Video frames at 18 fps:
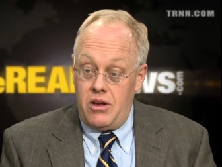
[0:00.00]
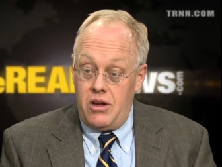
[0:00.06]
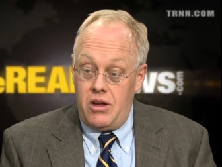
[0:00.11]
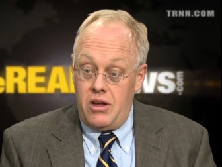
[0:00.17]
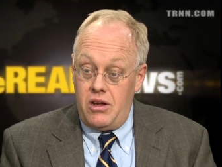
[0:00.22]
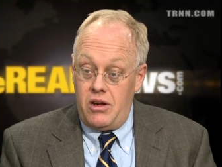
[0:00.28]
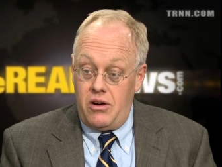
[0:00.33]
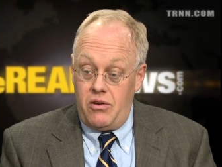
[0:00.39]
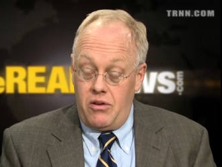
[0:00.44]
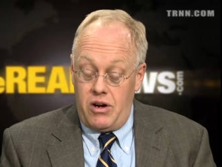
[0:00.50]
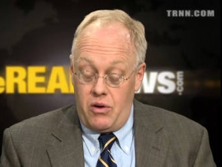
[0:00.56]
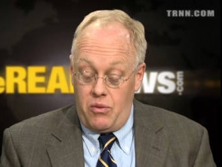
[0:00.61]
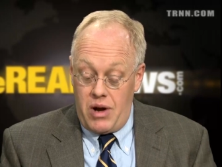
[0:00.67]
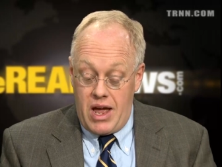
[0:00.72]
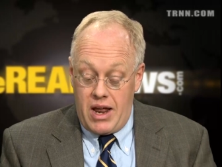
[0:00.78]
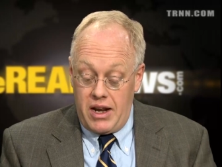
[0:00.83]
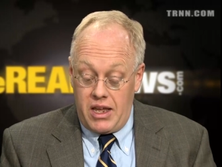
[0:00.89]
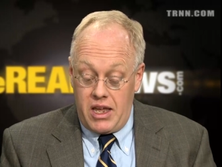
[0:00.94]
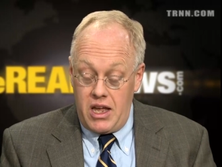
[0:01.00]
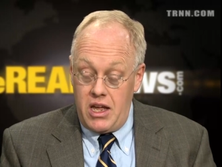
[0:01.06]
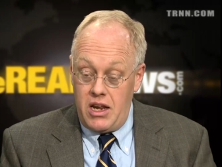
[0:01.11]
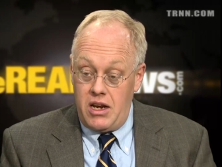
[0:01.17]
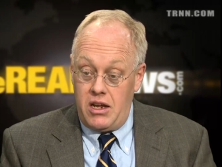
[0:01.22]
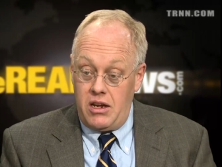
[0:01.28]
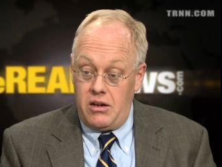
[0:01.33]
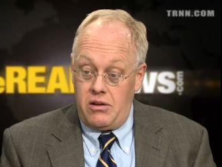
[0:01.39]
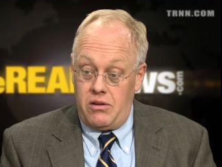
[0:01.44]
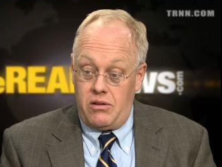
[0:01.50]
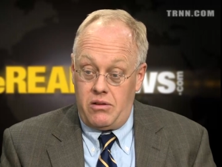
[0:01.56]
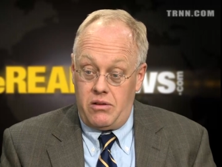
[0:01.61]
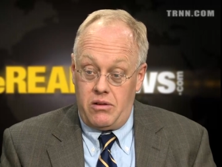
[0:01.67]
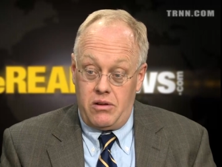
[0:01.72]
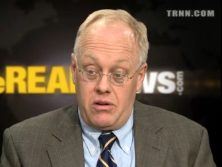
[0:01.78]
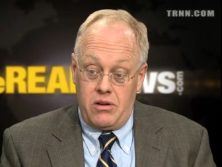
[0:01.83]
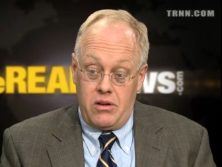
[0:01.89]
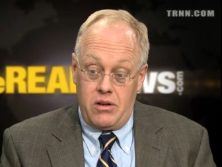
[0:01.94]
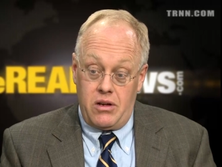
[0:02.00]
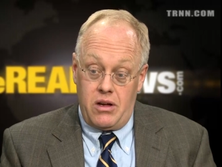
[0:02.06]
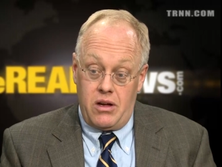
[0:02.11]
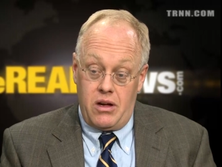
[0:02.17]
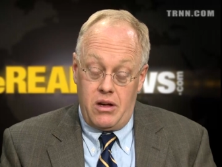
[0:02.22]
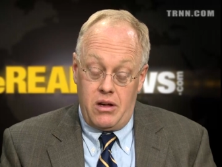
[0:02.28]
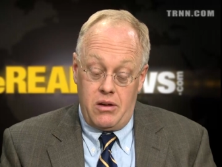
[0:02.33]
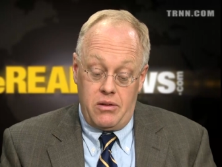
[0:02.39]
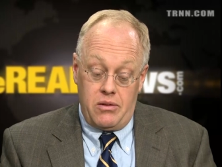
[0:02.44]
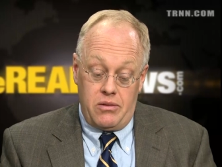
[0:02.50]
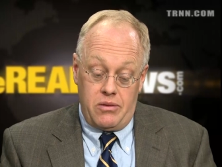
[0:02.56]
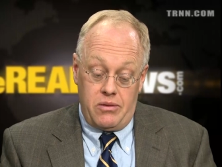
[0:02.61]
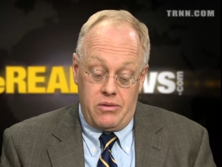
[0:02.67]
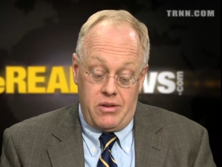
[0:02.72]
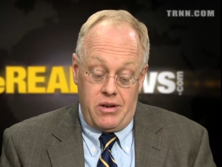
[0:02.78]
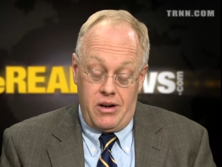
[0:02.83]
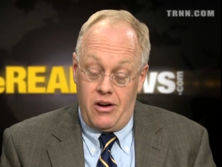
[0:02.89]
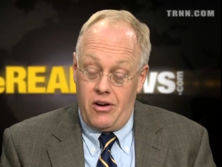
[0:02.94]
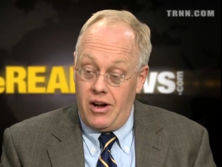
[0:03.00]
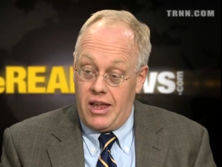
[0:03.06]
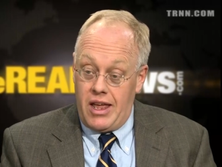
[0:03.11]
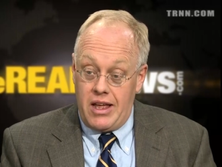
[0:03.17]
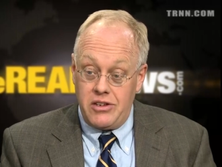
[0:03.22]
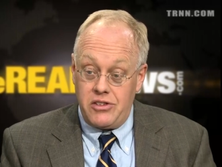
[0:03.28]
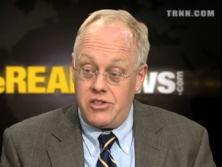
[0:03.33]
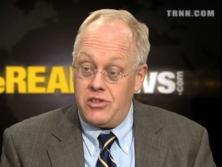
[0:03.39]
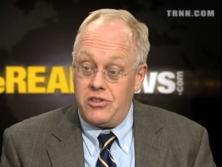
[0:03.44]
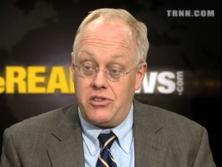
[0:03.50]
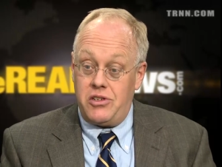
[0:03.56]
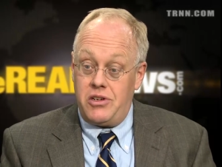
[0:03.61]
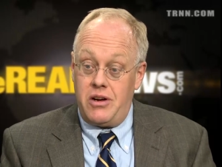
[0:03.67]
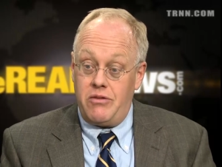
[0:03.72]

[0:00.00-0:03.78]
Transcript: you know, eradicating uh, the Narragansetts and